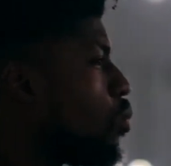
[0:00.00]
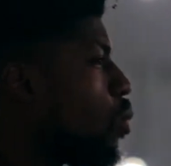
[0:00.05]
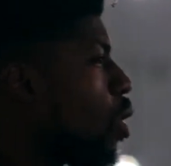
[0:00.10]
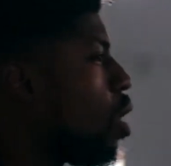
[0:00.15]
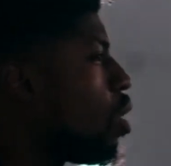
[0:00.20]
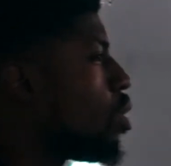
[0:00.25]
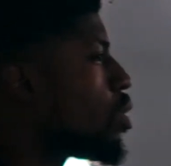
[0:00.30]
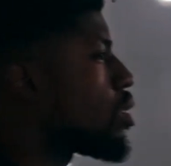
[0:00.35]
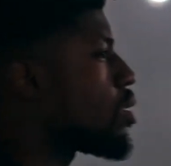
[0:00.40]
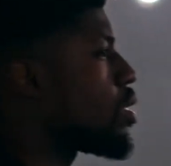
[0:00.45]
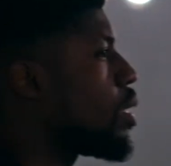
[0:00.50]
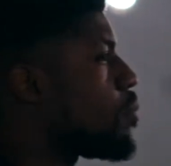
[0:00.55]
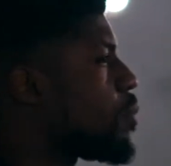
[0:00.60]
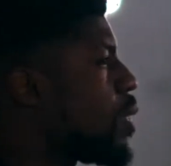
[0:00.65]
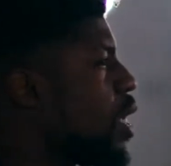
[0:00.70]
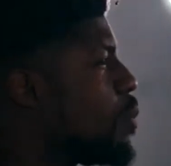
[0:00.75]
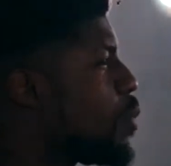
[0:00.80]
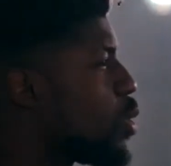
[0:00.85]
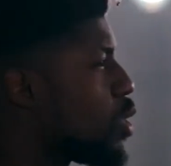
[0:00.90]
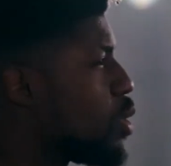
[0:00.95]
the walls that
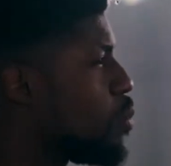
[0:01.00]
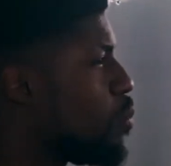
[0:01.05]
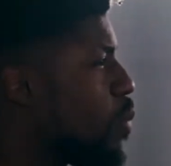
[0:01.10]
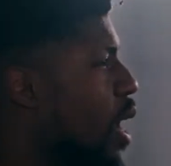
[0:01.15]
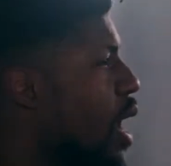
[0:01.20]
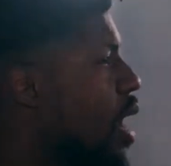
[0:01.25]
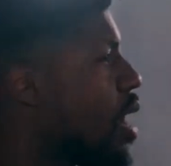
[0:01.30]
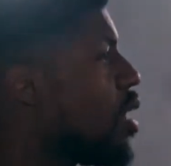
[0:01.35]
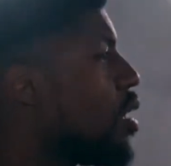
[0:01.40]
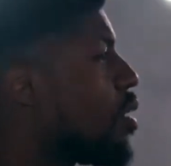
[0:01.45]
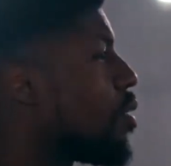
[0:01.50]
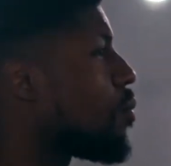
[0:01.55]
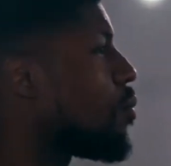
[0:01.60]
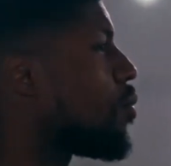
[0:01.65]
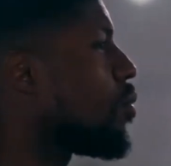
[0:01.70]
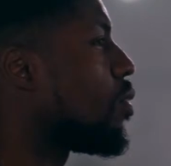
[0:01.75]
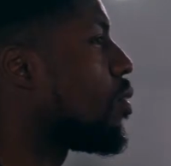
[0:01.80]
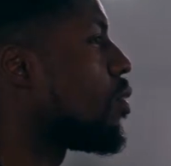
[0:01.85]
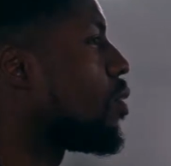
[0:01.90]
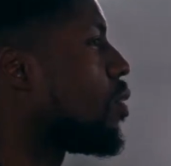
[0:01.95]
keep us apart.
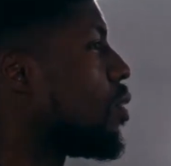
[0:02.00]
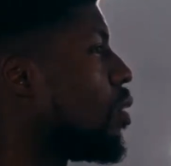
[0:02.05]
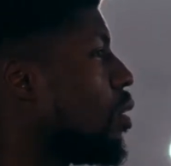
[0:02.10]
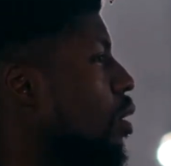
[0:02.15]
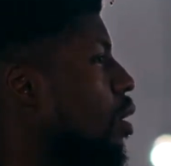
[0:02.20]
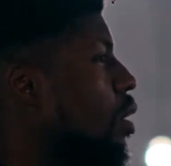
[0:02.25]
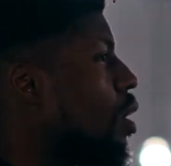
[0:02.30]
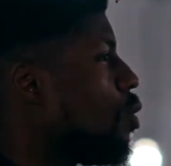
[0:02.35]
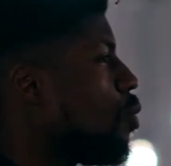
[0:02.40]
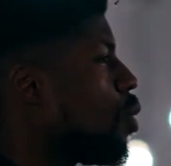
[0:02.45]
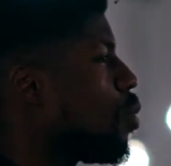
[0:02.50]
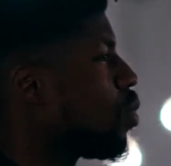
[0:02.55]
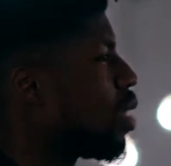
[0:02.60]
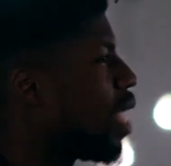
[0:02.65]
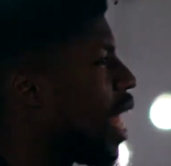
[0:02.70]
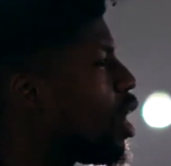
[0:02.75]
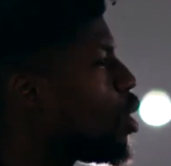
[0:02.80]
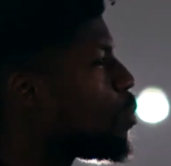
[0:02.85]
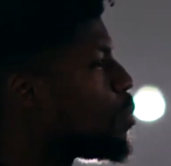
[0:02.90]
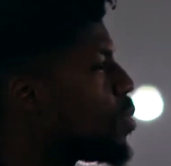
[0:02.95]
We can
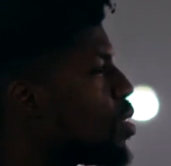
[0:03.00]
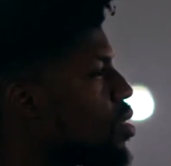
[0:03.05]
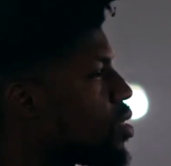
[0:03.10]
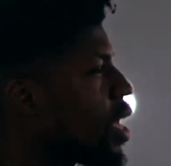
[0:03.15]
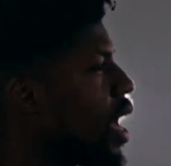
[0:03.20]
light up the